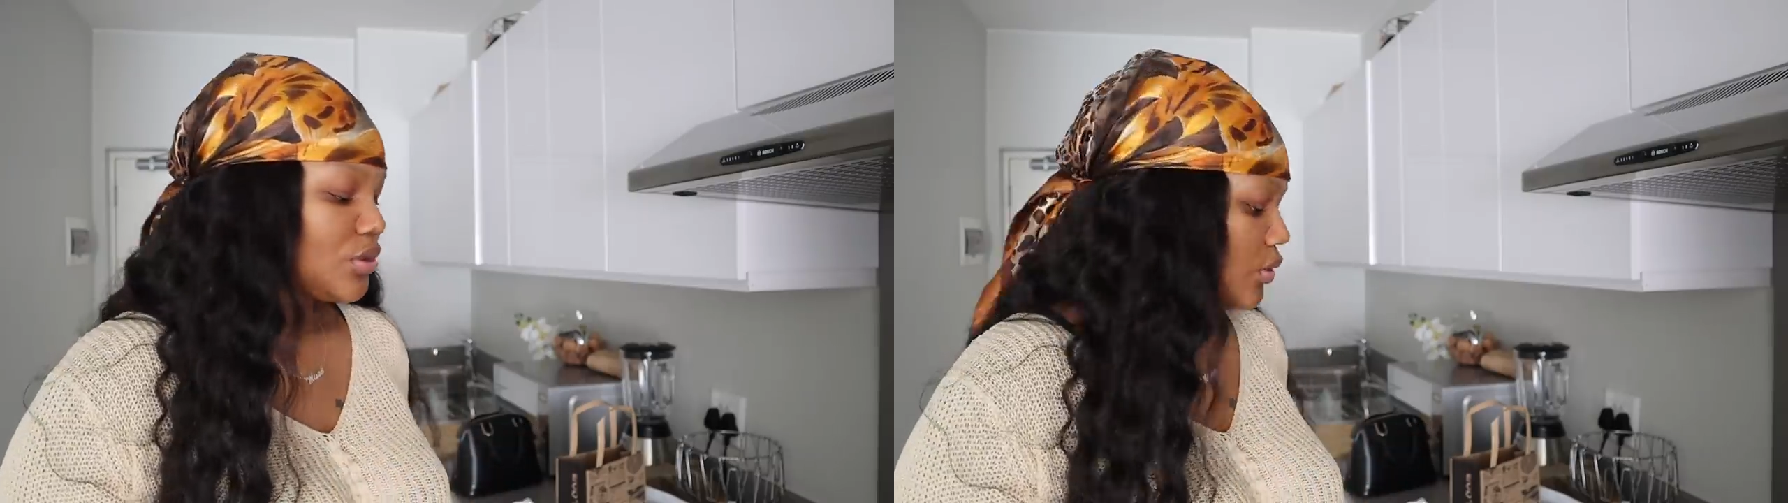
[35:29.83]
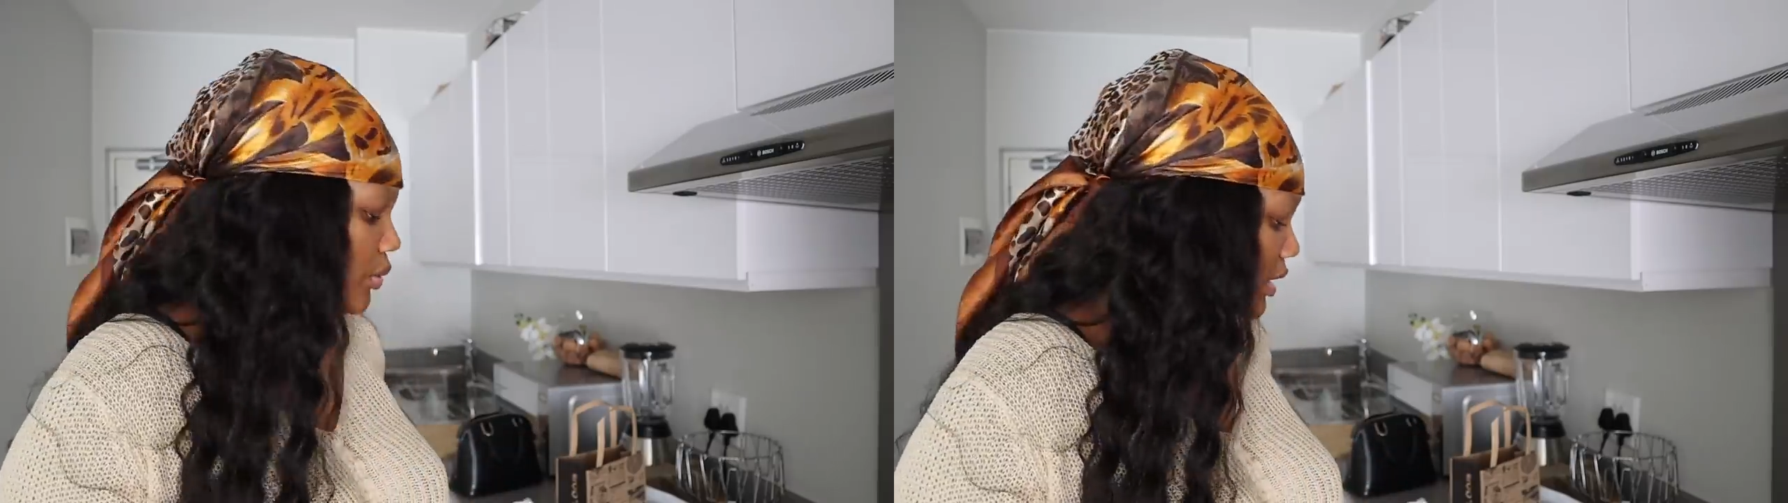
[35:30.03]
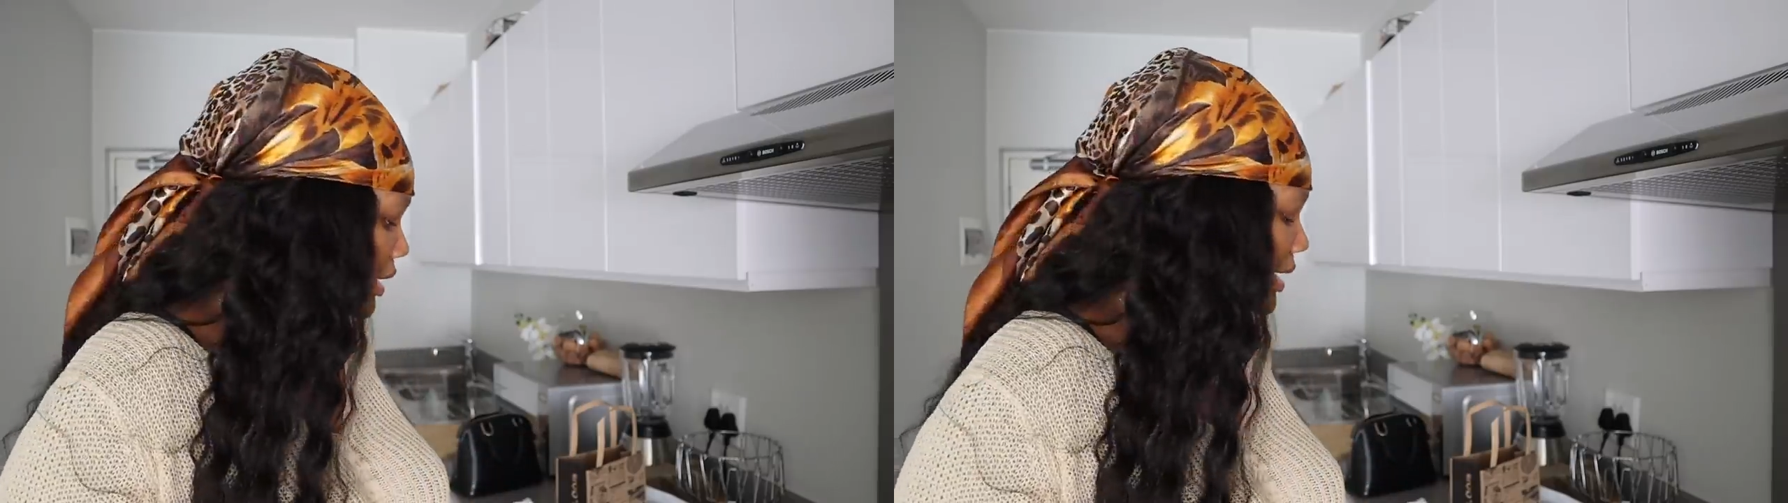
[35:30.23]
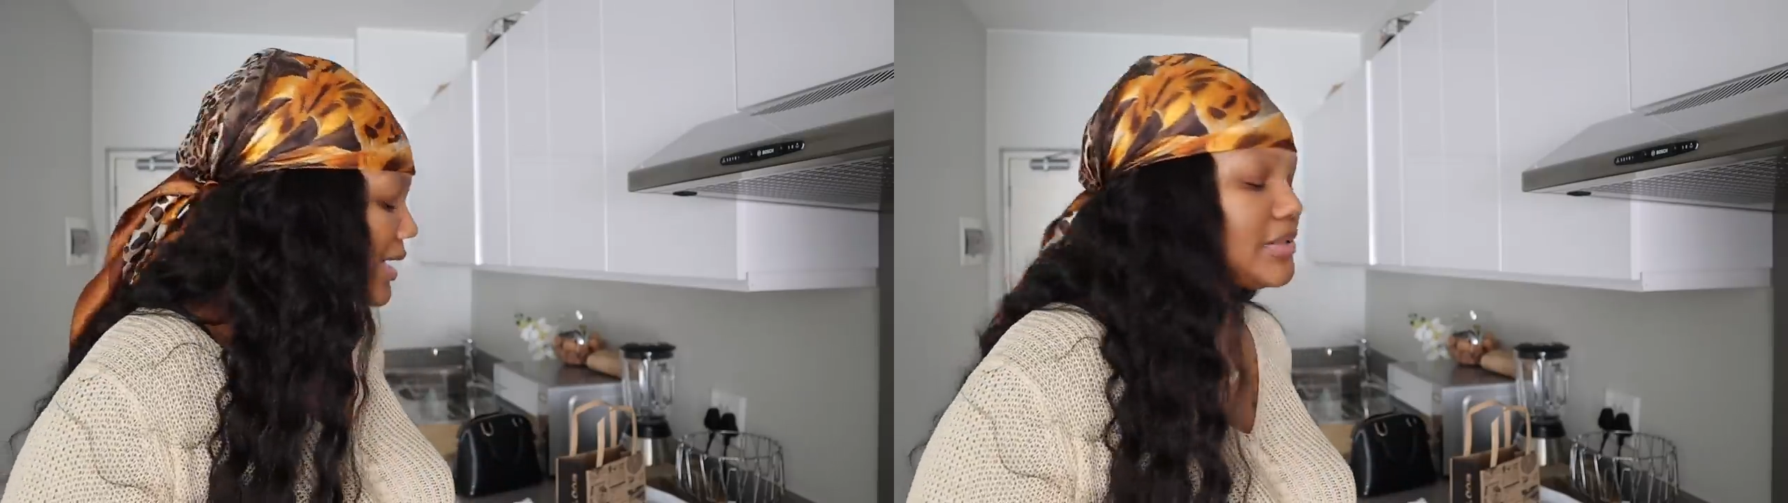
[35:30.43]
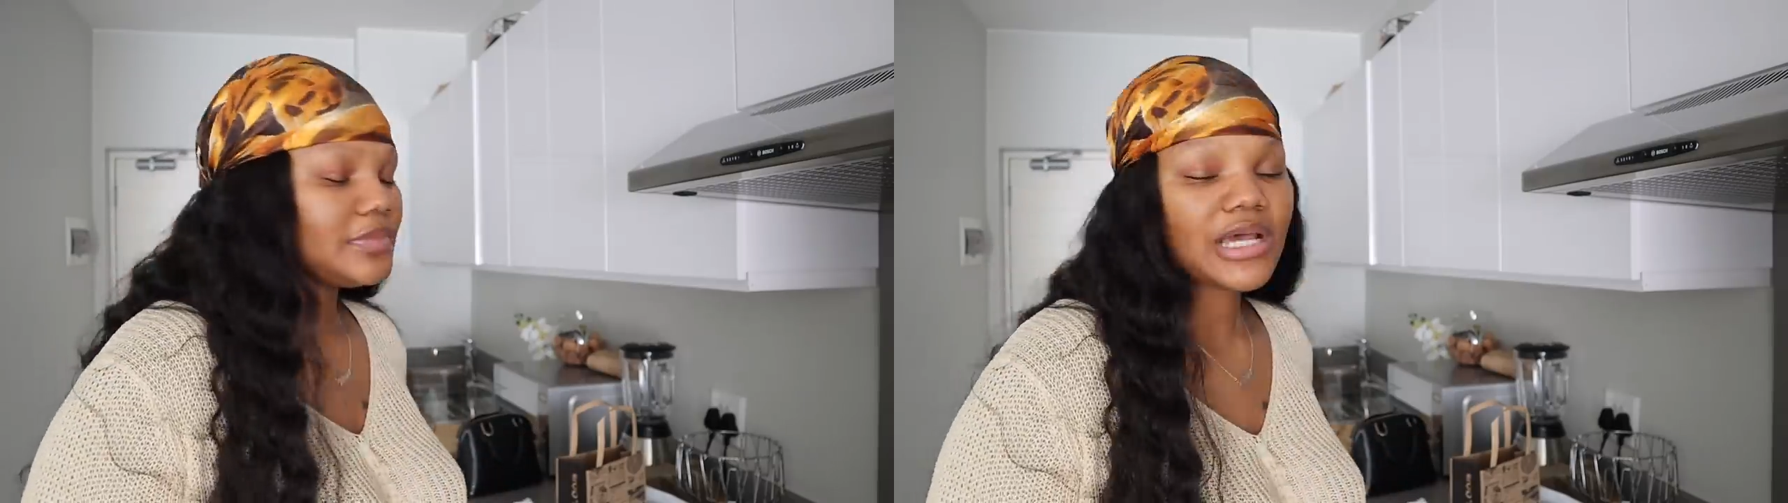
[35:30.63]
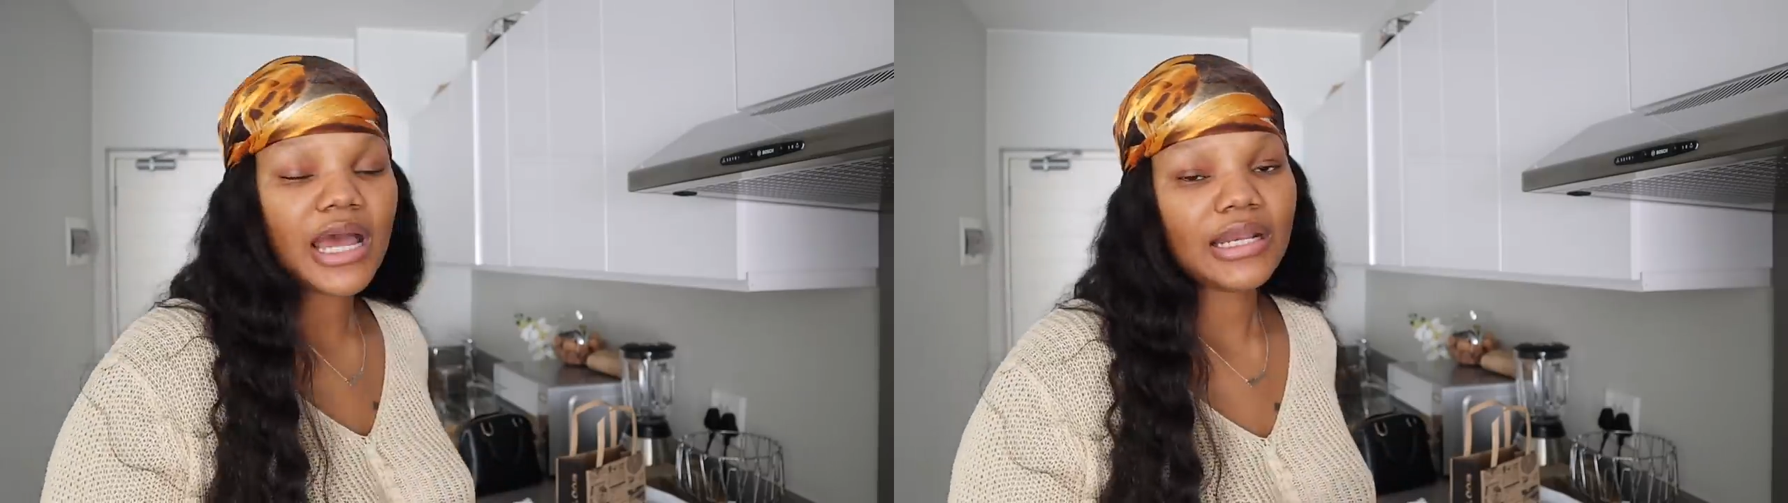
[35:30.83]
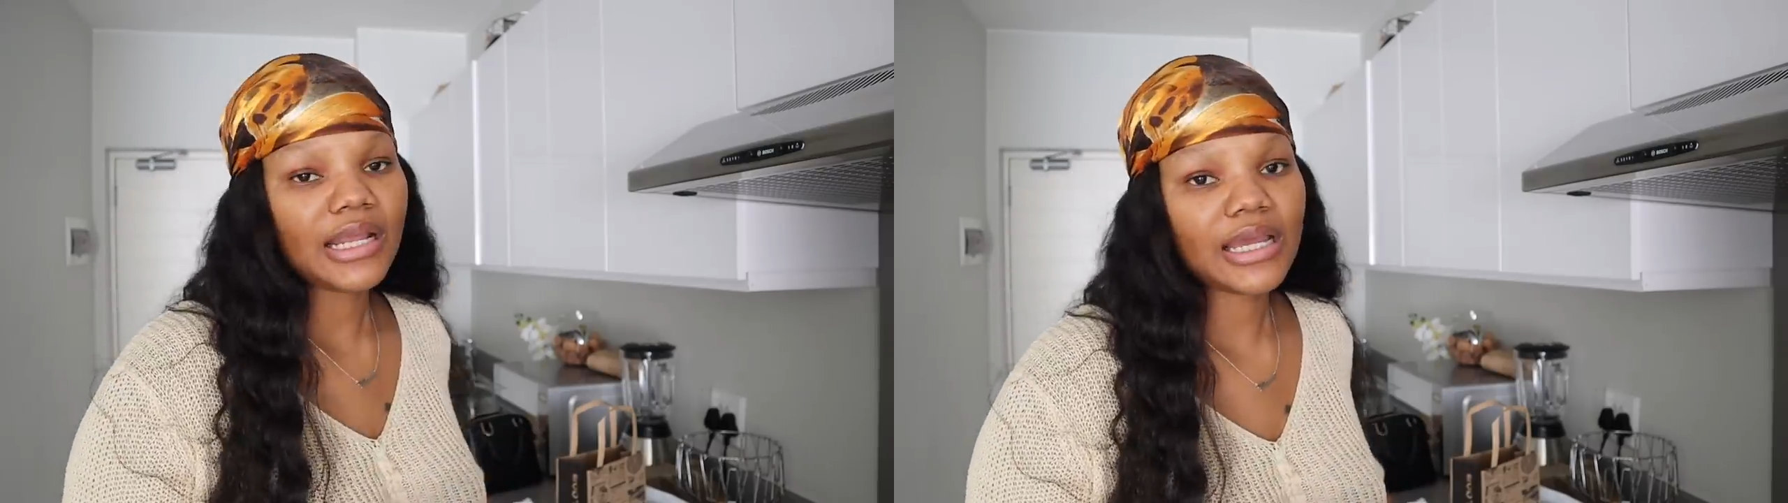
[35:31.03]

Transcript: gonna work. Guys, I'm tired.